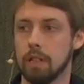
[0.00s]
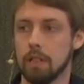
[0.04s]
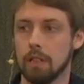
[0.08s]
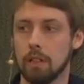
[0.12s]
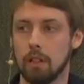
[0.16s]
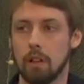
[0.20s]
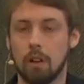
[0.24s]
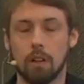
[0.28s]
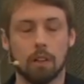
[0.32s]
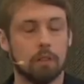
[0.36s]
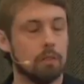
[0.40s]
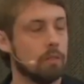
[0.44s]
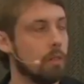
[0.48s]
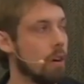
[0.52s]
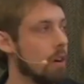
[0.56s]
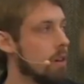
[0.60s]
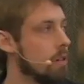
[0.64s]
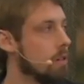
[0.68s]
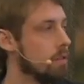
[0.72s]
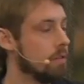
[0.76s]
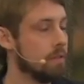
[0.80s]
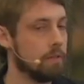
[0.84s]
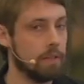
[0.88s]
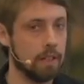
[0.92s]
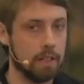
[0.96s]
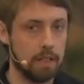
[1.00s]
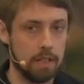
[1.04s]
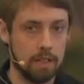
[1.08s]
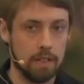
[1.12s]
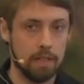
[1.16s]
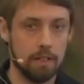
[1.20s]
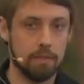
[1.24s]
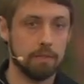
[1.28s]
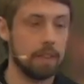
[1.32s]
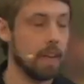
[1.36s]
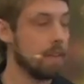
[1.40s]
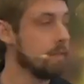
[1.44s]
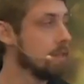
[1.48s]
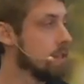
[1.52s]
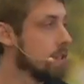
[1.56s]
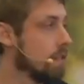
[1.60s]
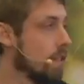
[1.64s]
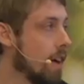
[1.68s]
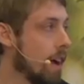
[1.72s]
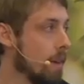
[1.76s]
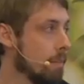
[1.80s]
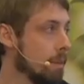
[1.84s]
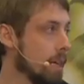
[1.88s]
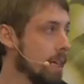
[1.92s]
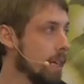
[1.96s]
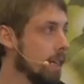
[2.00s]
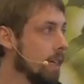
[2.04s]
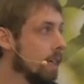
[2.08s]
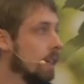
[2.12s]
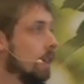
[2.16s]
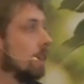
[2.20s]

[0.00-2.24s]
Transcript: along a row of Kevin's farm here